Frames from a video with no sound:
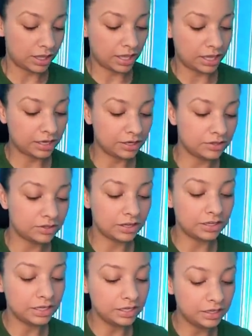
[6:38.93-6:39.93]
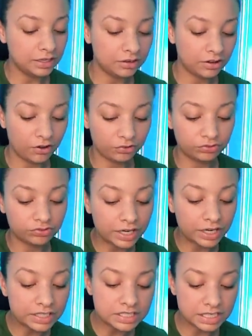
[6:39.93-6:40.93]
and they need
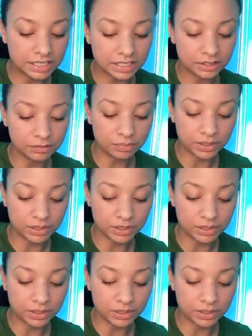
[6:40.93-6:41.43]
funding